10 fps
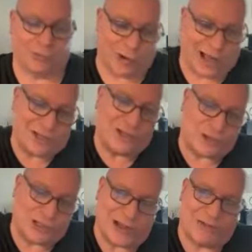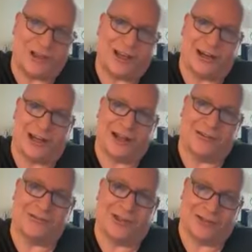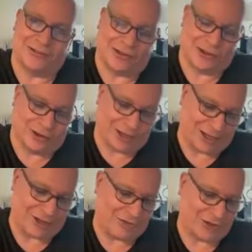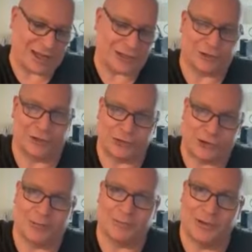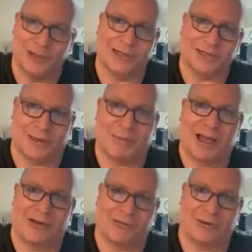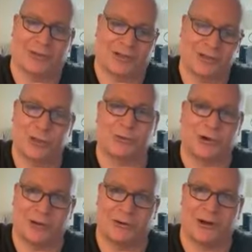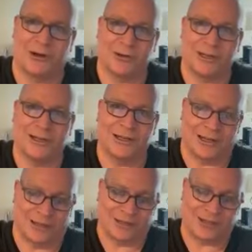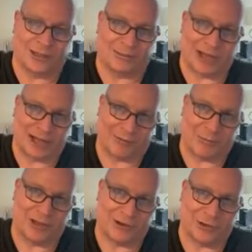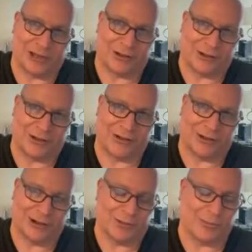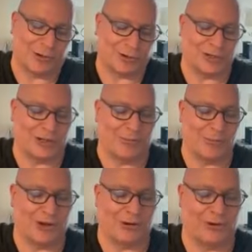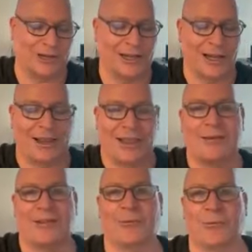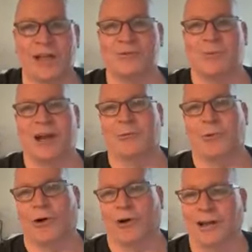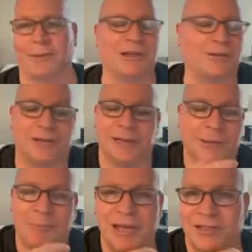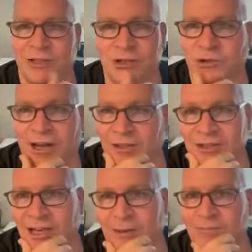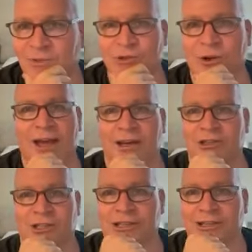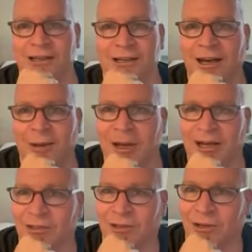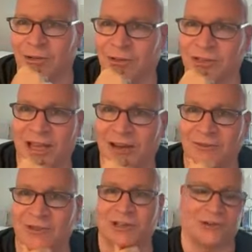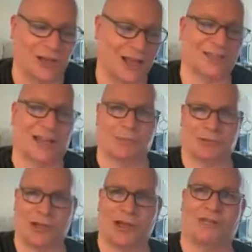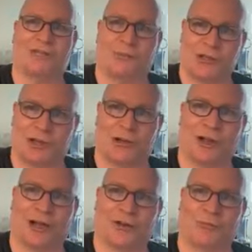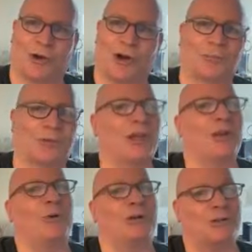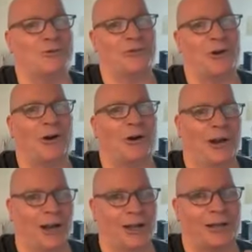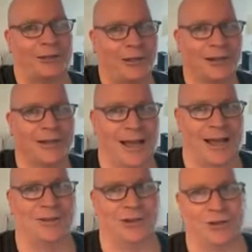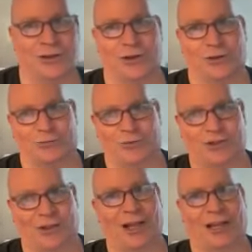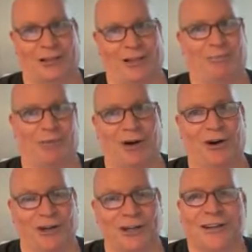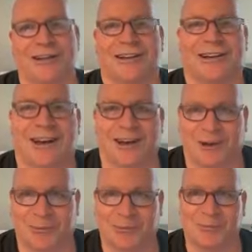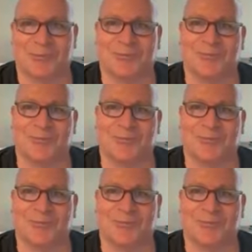wedge yourself in enough and you know again you've got to turn trump somehow from the superhero into some kind of middling you know person in the middle and that that wedge might work i mean pence is trying the same strategy about yeah. you know the save center yes i believed and we did a lot of good work but then he went too far and i had to you know slightly balk um, i